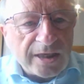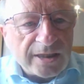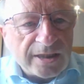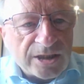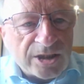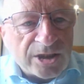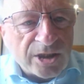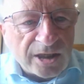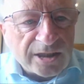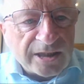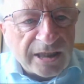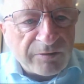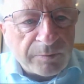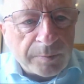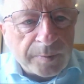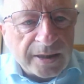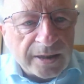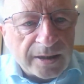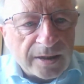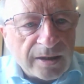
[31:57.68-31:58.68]
need the child to have
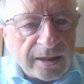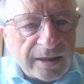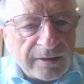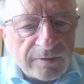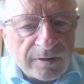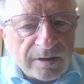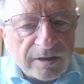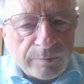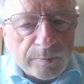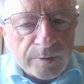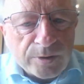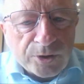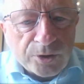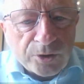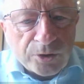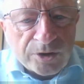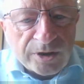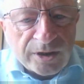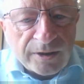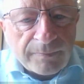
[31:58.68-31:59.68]
a particular level of
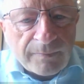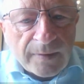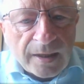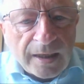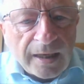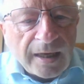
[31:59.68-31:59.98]
maturity,